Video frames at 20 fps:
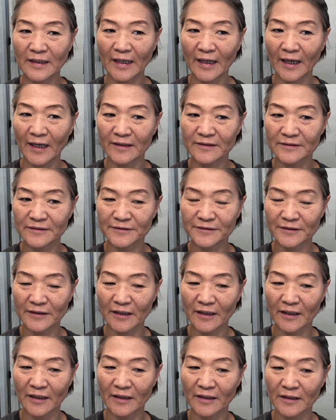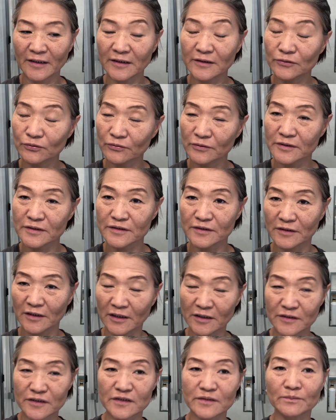and it was
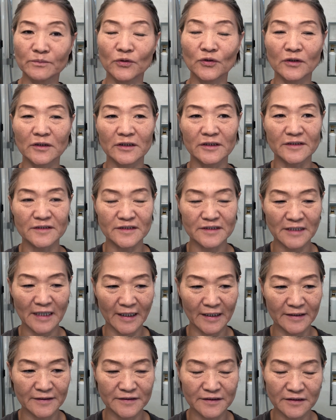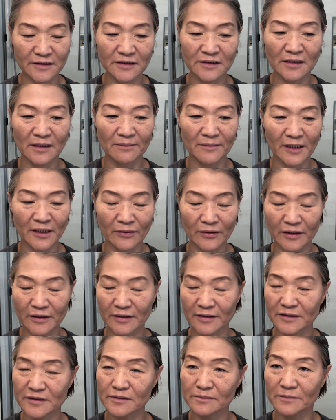a smaller size. In America
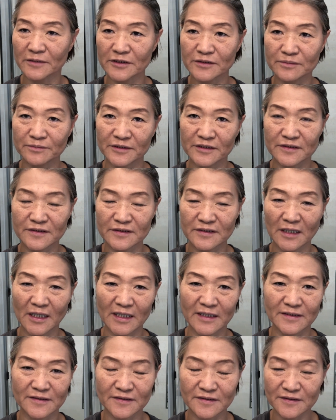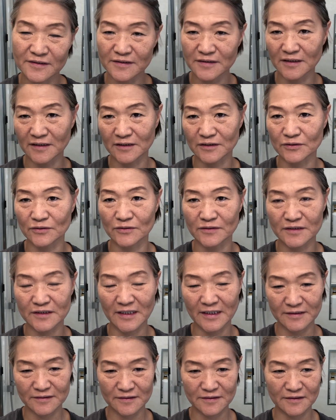it must be size 6 or
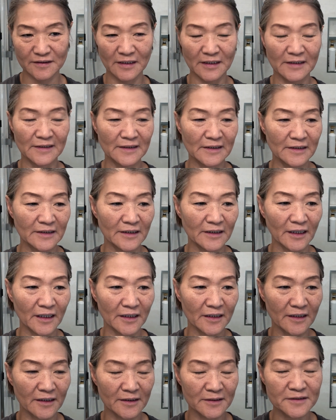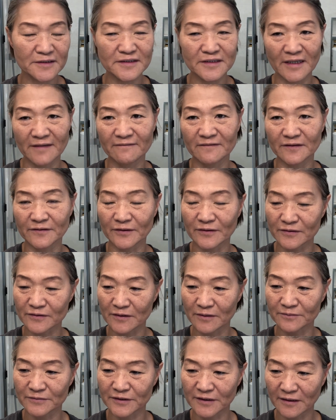size 7 or
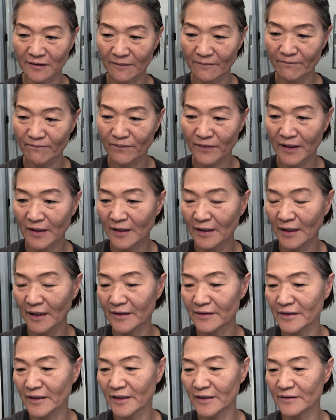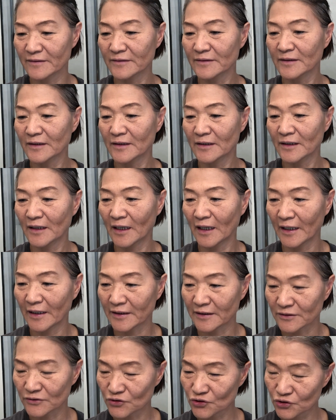something, And then
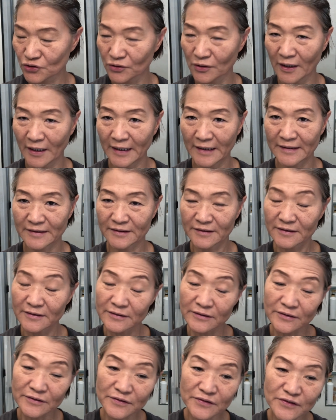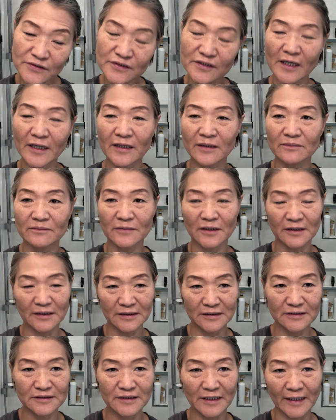I tried the same,
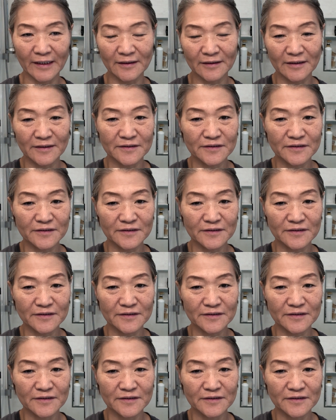exactly